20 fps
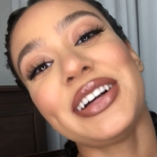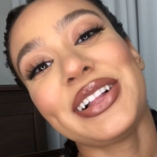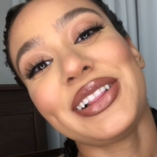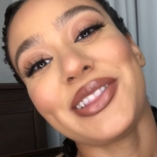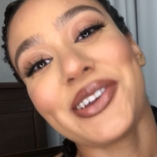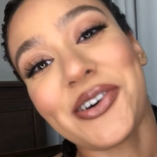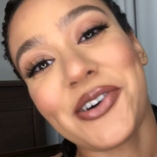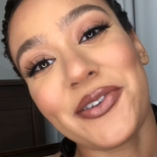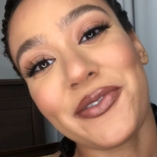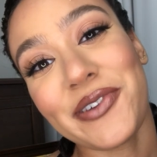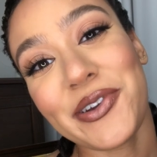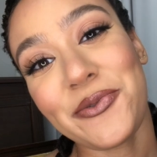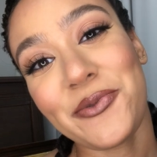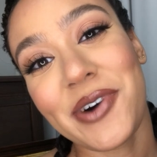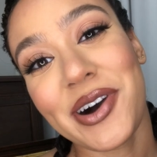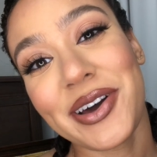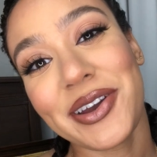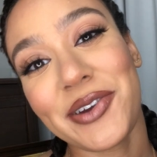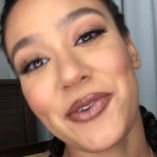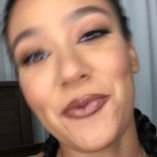Hello
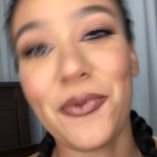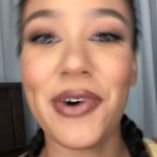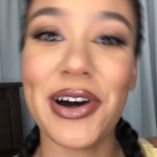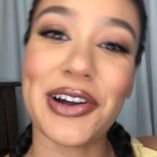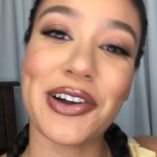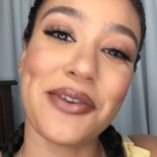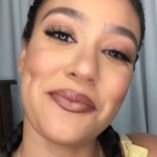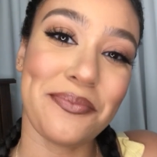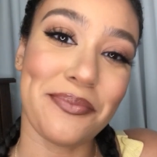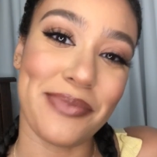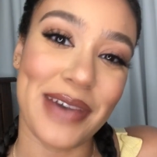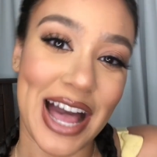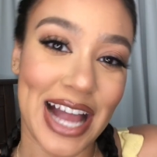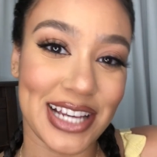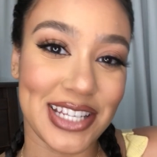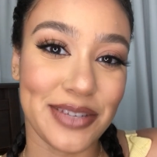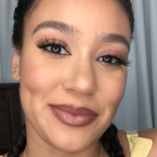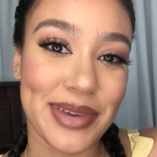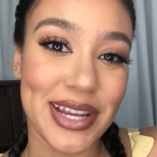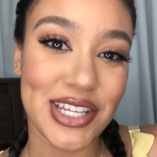everyone, welcome back
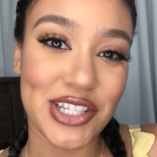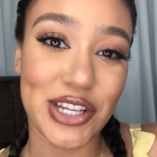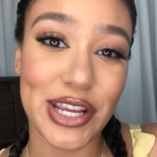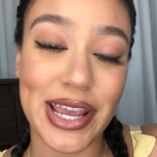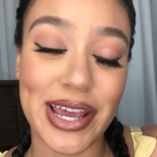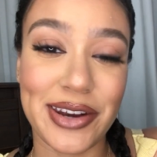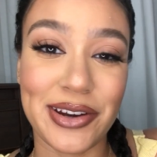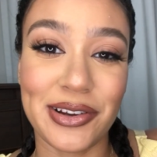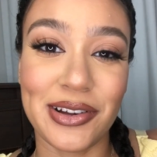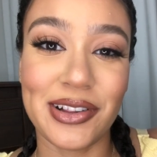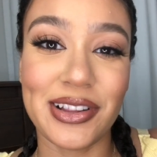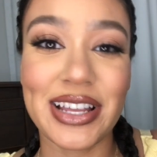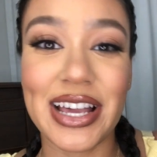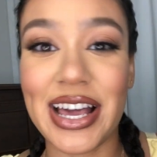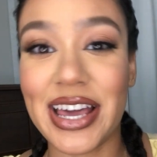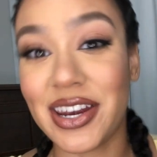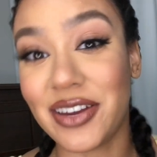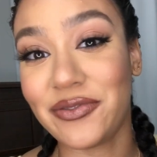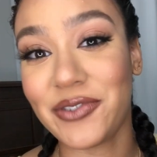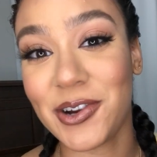to my channel,
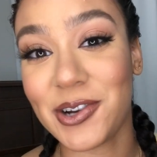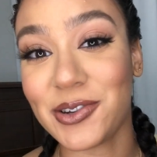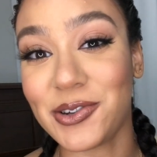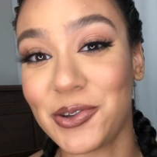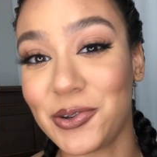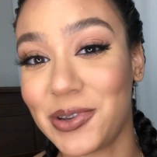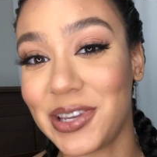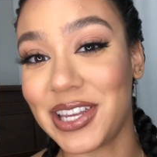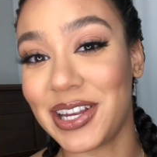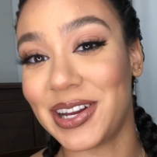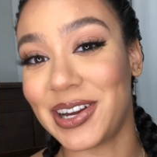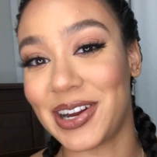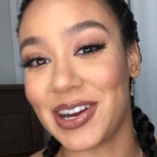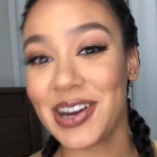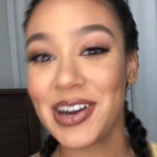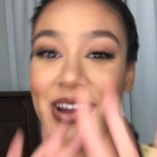and if you're new here,